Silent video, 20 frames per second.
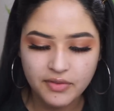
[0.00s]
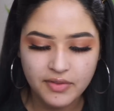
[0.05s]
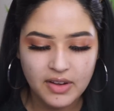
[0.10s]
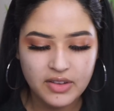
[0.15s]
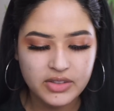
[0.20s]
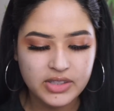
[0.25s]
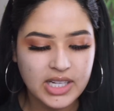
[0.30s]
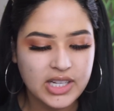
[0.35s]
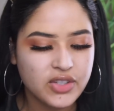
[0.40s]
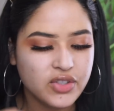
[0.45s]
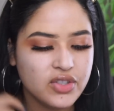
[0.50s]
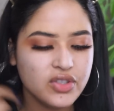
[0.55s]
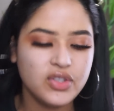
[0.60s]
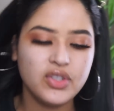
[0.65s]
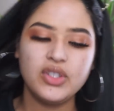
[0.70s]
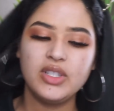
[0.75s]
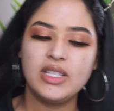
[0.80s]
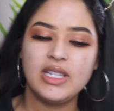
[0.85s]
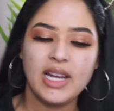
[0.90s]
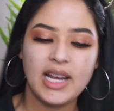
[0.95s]
foundation
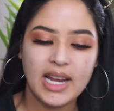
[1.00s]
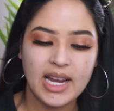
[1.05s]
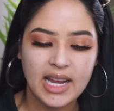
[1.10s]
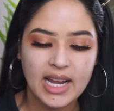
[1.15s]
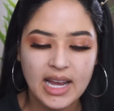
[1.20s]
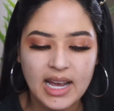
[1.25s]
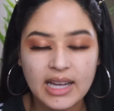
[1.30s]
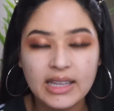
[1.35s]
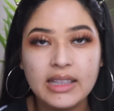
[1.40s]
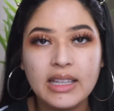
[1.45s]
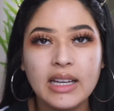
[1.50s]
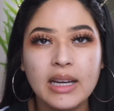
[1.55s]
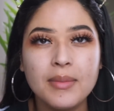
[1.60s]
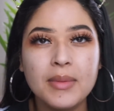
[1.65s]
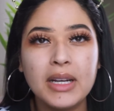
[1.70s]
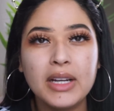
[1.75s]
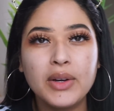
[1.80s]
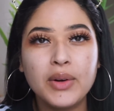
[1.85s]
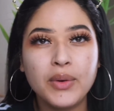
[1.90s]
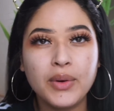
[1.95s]
today, I think I'm
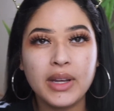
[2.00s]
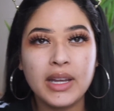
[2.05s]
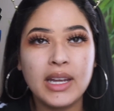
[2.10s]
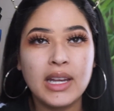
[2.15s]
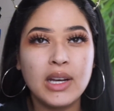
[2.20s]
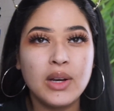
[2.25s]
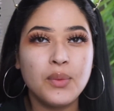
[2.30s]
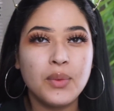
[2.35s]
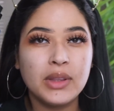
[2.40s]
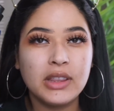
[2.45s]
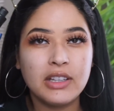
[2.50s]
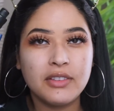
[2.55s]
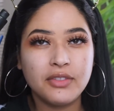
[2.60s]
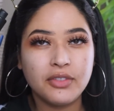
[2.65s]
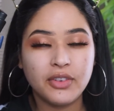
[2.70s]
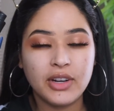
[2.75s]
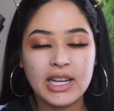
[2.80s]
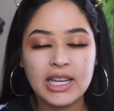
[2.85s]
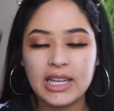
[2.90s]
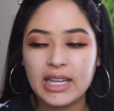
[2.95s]
going to go in with the
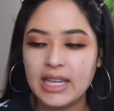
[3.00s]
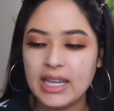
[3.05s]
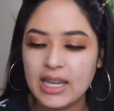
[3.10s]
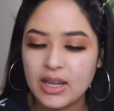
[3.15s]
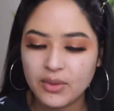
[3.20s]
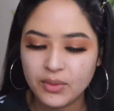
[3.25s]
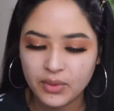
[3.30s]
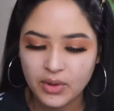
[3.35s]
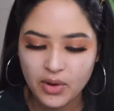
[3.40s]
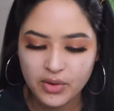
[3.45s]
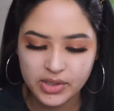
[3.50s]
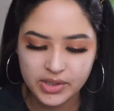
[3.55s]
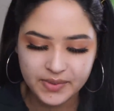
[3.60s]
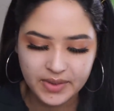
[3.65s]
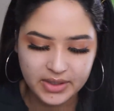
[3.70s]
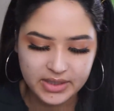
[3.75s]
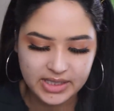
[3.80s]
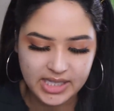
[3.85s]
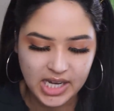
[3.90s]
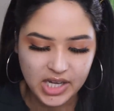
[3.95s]
Frankie Rose
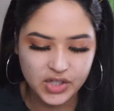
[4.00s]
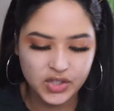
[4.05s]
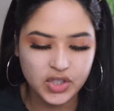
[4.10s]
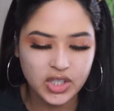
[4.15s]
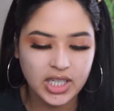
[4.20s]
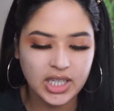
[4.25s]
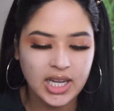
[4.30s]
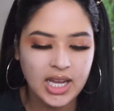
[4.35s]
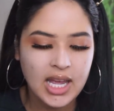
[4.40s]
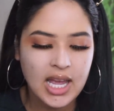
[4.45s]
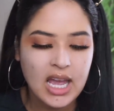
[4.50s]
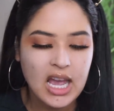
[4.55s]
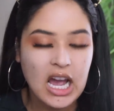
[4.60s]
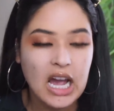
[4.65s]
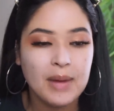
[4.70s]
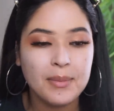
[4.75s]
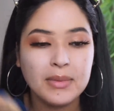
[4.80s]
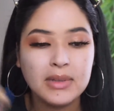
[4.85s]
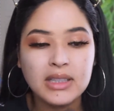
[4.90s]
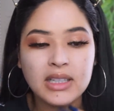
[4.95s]
Foundation.
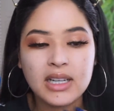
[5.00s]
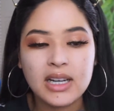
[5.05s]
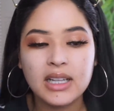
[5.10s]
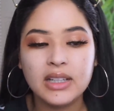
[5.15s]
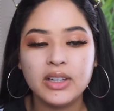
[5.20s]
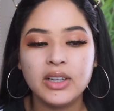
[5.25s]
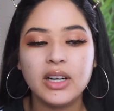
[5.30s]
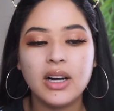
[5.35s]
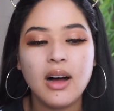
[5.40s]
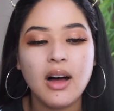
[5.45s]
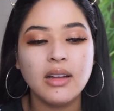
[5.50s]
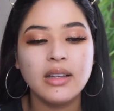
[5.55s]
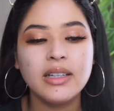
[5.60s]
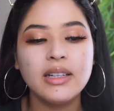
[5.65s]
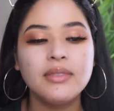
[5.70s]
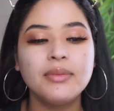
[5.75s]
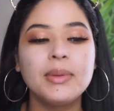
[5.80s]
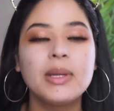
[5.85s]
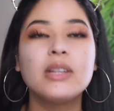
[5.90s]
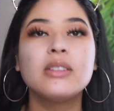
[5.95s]
I'm in the color
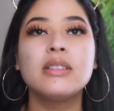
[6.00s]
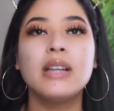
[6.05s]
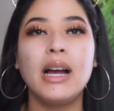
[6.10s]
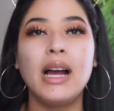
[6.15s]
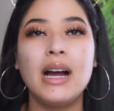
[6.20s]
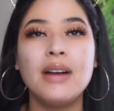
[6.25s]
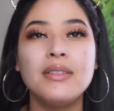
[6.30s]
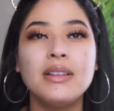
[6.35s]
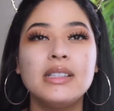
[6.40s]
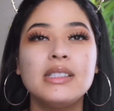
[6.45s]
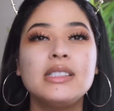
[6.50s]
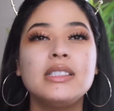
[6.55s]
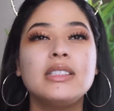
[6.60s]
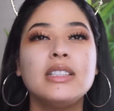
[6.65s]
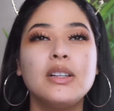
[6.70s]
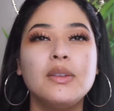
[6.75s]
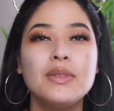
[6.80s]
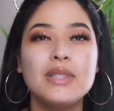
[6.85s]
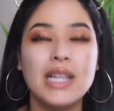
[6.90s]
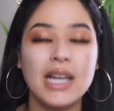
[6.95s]
Olive because I haven't
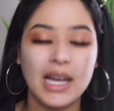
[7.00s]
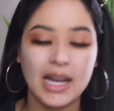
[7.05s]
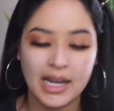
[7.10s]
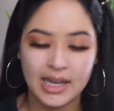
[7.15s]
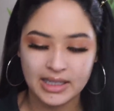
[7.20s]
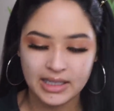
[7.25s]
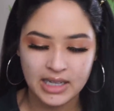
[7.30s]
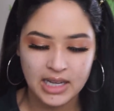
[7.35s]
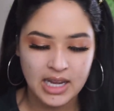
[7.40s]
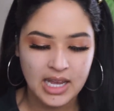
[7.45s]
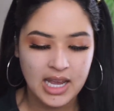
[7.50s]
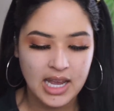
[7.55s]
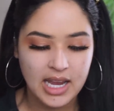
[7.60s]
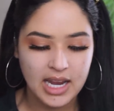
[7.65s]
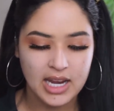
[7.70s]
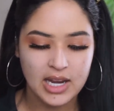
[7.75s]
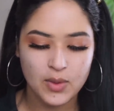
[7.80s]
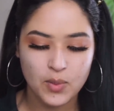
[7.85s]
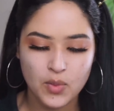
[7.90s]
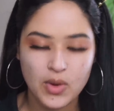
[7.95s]
self tan
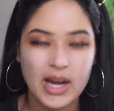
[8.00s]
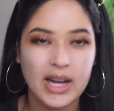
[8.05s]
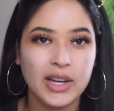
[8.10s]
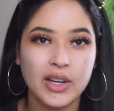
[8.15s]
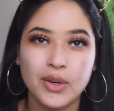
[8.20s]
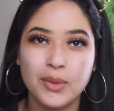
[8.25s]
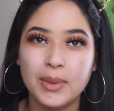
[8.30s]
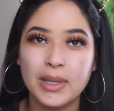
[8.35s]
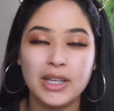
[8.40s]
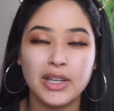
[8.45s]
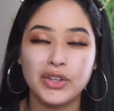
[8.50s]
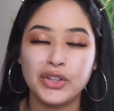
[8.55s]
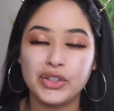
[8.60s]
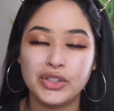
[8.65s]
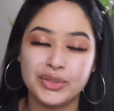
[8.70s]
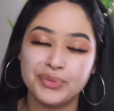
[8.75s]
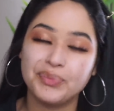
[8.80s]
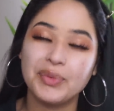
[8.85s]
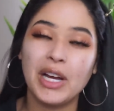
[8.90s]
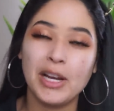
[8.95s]
in a while
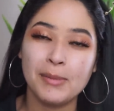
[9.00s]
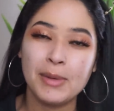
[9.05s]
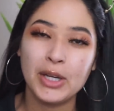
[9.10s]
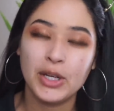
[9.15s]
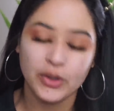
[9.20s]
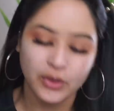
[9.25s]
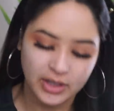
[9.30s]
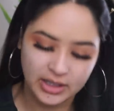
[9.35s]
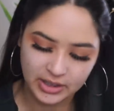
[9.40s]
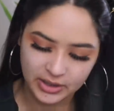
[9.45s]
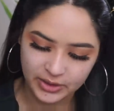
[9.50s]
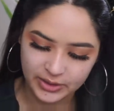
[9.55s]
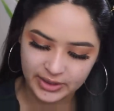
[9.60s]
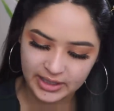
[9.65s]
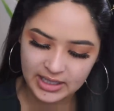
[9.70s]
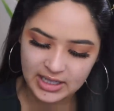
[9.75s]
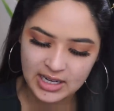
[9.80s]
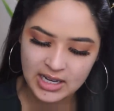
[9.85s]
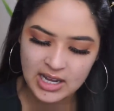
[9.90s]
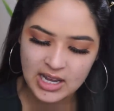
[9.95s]
because I've been going through
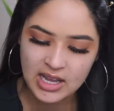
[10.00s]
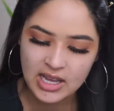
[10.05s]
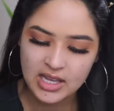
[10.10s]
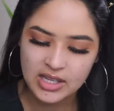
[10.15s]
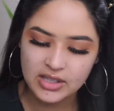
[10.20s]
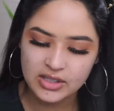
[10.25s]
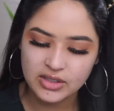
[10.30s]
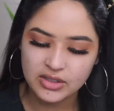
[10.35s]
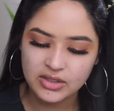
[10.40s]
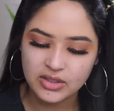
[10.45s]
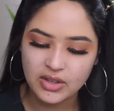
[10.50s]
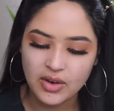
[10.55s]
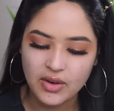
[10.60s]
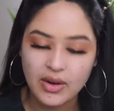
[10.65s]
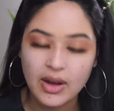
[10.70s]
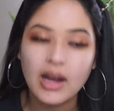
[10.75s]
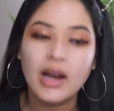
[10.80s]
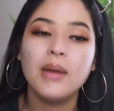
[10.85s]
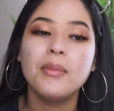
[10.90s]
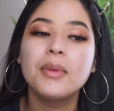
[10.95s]
it.
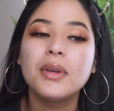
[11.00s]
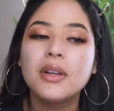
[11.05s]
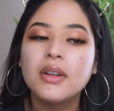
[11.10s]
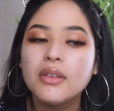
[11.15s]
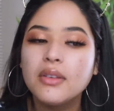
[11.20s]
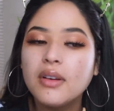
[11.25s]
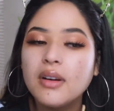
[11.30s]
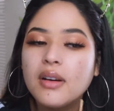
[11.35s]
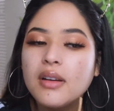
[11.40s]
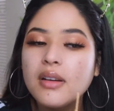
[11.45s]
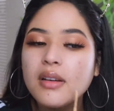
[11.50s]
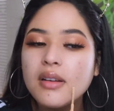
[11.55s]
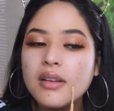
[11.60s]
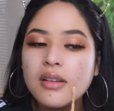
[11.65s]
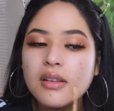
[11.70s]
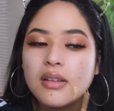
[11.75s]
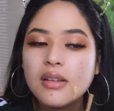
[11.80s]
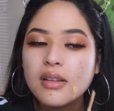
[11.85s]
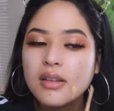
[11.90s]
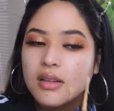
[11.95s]
So I'm going to go
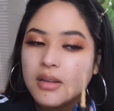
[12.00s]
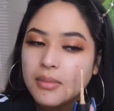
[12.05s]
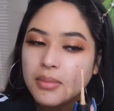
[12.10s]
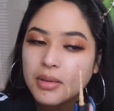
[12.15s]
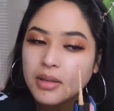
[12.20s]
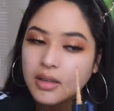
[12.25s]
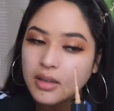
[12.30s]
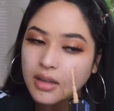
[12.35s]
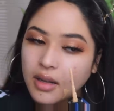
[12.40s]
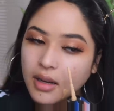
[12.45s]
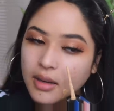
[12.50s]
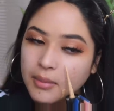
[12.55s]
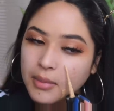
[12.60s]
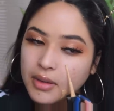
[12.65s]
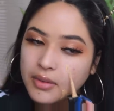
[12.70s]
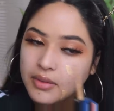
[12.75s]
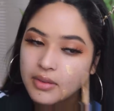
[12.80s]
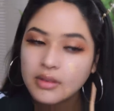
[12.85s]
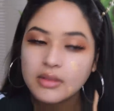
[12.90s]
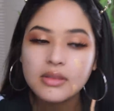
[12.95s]
ahead and apply my
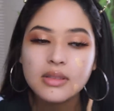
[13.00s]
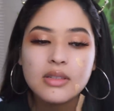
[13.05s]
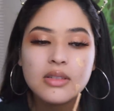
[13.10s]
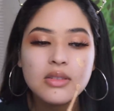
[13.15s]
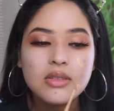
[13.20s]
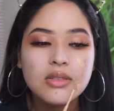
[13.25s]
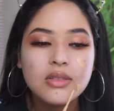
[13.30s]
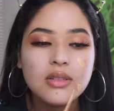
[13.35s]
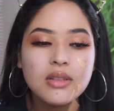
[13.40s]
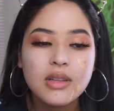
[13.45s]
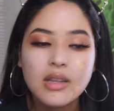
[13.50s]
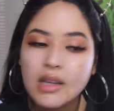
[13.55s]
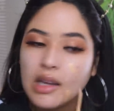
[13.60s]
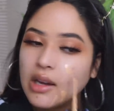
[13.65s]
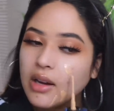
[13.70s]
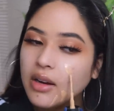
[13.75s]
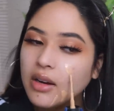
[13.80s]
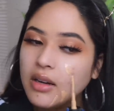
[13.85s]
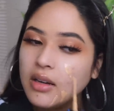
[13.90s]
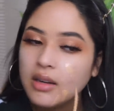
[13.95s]
foundation
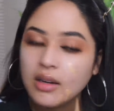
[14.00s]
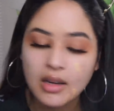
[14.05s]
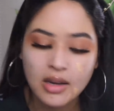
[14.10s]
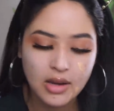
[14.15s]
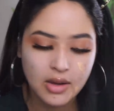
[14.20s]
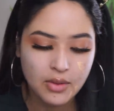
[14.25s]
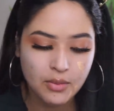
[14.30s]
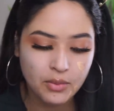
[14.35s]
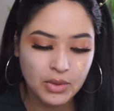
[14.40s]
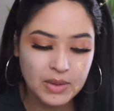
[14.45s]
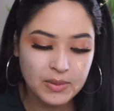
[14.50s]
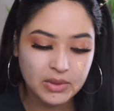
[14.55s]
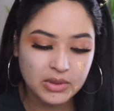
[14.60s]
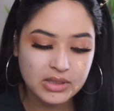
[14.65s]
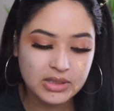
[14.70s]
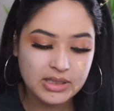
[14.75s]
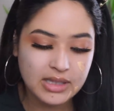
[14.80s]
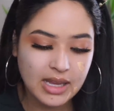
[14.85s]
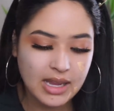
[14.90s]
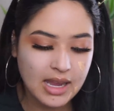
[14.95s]
here. We will
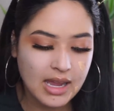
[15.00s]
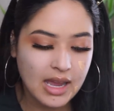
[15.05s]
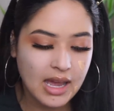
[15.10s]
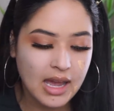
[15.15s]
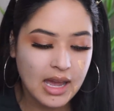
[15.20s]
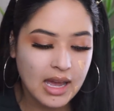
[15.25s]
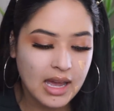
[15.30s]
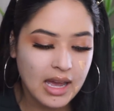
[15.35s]
see